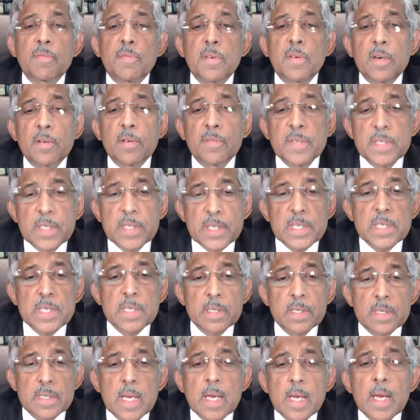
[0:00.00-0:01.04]
of
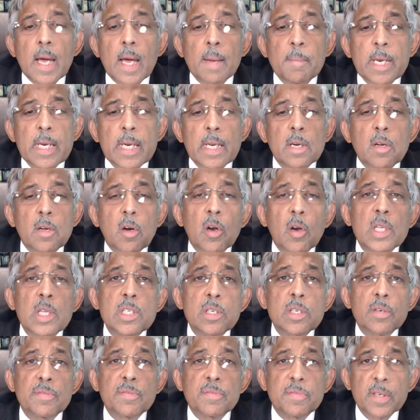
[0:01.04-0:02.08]
Physicians, American
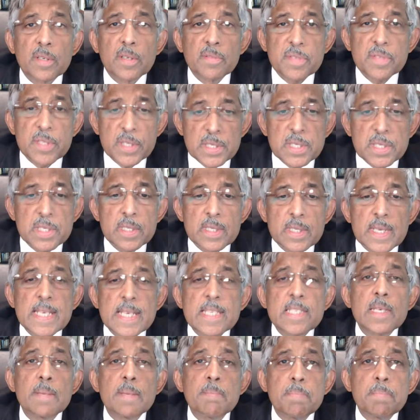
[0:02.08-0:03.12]
College of Physicians,
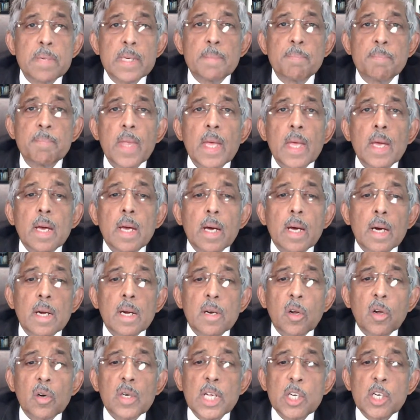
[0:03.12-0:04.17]
ACP,
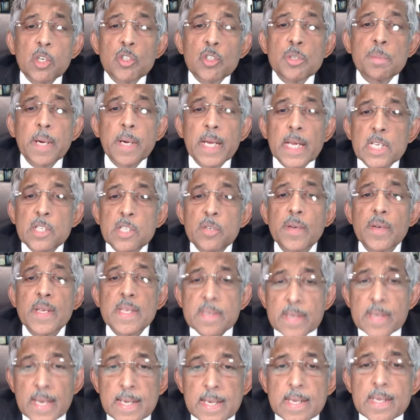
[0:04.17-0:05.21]
Dr. Anuj Maheshwari
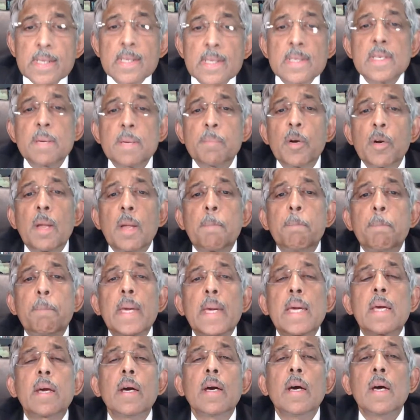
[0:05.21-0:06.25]
has taken this up on a
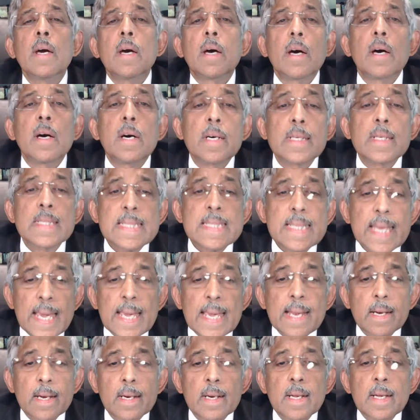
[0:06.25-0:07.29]
big
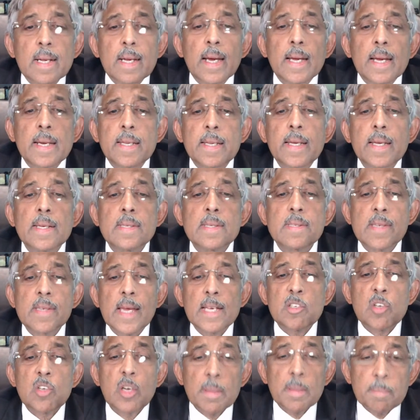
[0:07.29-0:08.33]
scale, and he is
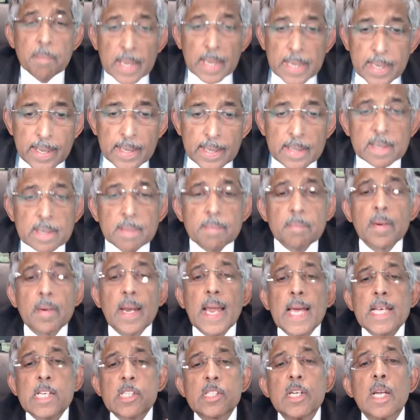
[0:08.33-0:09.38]
actually making it a
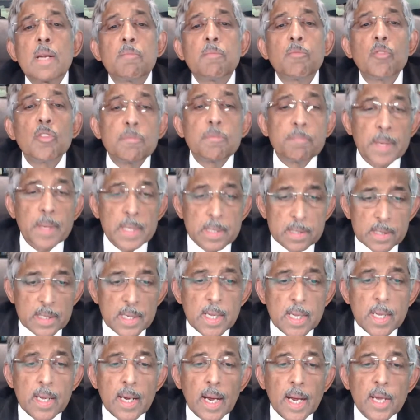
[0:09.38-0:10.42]
national movement.
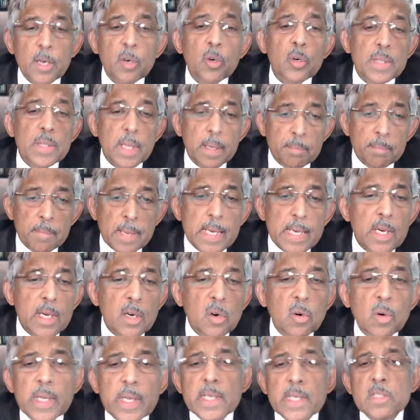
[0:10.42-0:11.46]
I know that many
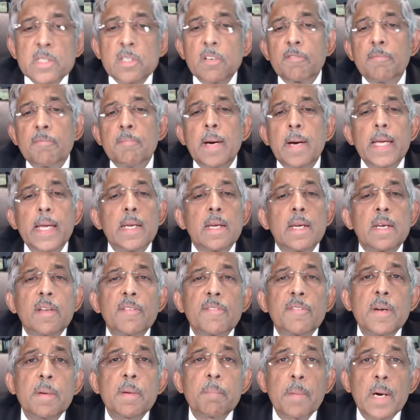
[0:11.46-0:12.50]
colleagues of mine in
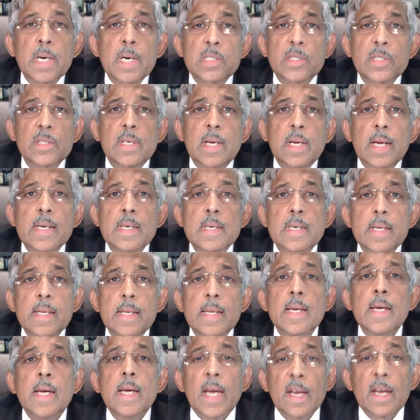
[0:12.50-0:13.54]
different parts of the
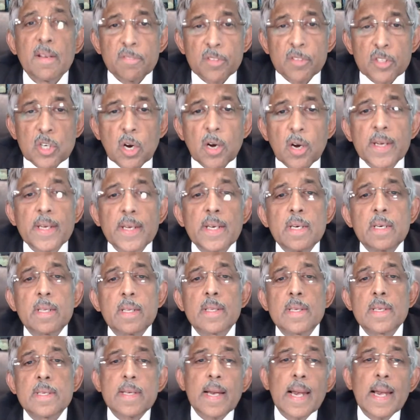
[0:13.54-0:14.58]
country have joined
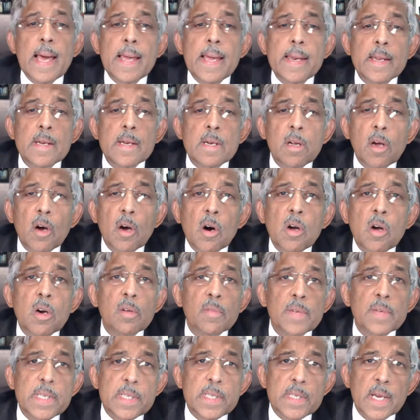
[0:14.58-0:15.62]
this clarion
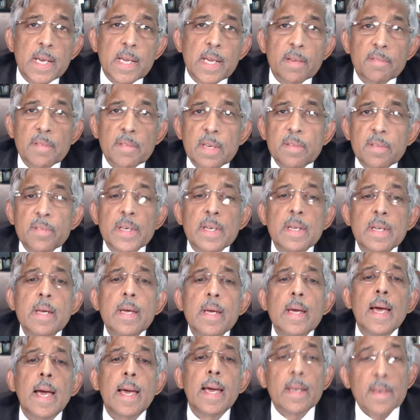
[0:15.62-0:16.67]
call which I have given,
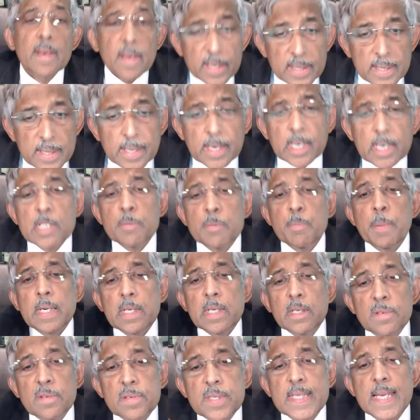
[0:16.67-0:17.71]
and in their
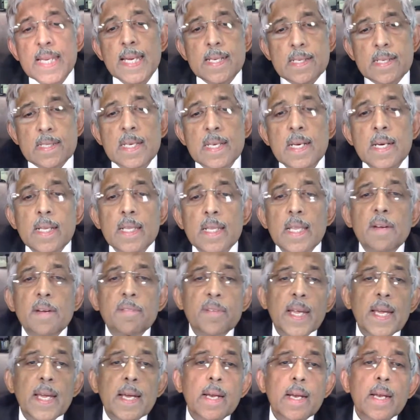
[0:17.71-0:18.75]
respective states, they
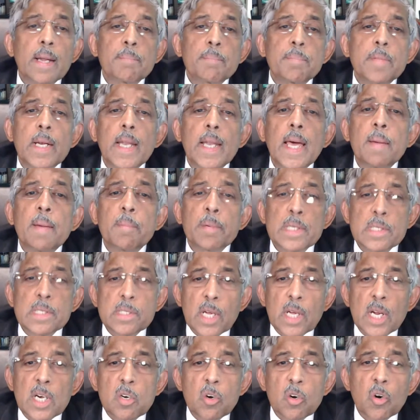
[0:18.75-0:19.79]
have taken up the Diabetes
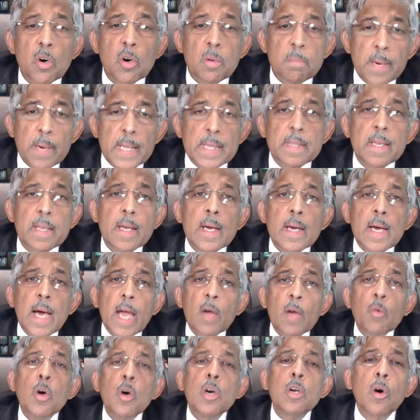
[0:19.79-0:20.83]
Control Month.
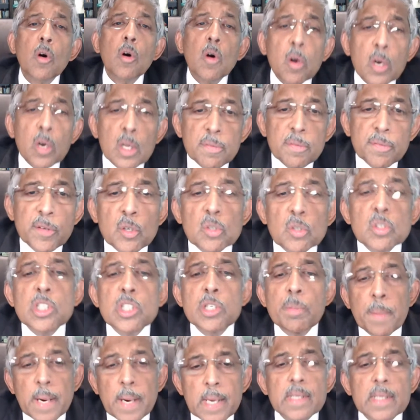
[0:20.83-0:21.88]
I want all of you to
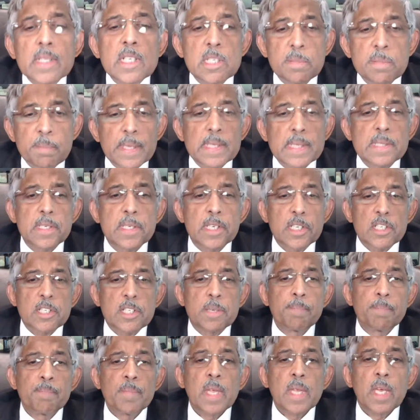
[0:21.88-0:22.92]
spread this message.